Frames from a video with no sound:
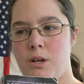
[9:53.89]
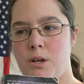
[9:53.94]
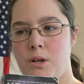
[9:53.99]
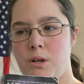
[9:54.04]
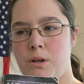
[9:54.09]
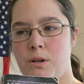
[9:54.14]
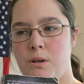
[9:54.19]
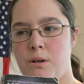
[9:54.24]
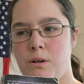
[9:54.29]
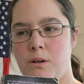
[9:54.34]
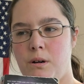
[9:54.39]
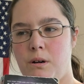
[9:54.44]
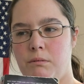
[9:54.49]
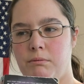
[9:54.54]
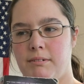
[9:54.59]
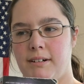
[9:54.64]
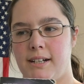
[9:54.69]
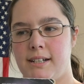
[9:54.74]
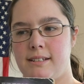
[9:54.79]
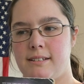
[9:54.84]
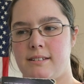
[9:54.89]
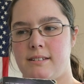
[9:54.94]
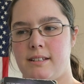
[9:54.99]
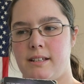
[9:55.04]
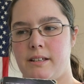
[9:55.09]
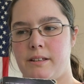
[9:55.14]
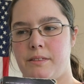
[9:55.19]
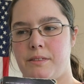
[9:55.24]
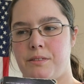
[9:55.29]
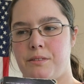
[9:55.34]
I'm going to
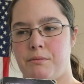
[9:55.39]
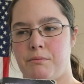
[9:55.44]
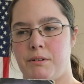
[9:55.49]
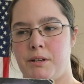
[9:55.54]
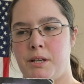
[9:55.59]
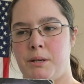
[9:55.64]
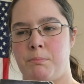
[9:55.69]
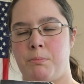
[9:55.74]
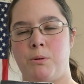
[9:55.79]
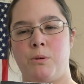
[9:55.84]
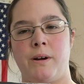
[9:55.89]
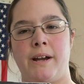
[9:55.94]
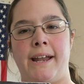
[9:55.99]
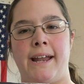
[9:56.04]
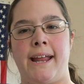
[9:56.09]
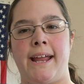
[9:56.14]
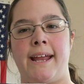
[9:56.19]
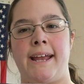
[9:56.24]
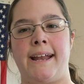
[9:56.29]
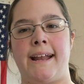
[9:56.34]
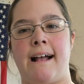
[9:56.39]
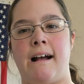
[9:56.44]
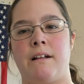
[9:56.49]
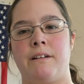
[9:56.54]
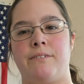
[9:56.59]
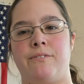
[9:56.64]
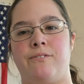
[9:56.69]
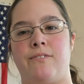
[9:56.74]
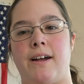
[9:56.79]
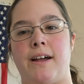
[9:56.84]
say 3.8
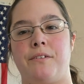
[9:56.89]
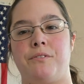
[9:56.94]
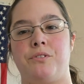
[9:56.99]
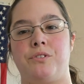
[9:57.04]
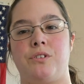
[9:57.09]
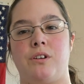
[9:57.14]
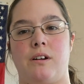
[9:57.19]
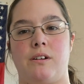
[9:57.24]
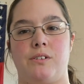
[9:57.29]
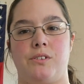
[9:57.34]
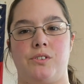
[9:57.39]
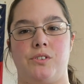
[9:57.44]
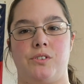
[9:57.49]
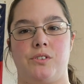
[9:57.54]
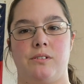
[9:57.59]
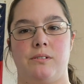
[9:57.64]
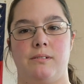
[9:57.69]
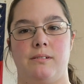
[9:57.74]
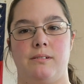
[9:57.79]
out of 5 stars.